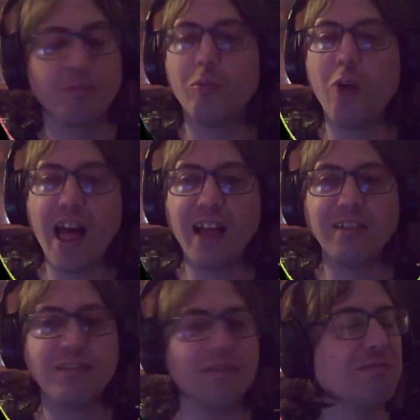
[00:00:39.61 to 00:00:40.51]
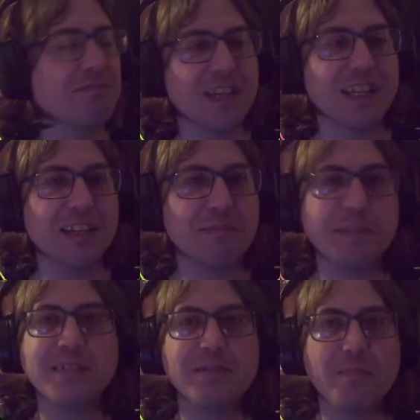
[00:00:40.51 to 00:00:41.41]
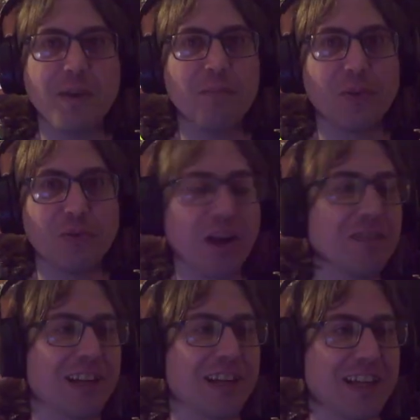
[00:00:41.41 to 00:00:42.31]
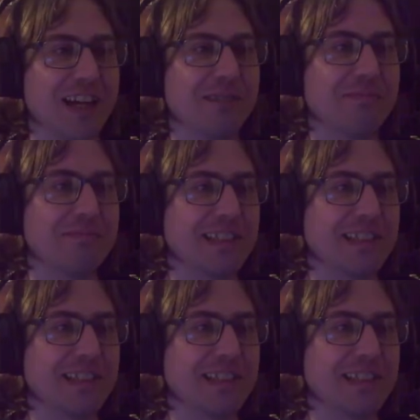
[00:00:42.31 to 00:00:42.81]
Well, we're going to be doing a pinball roguelike now.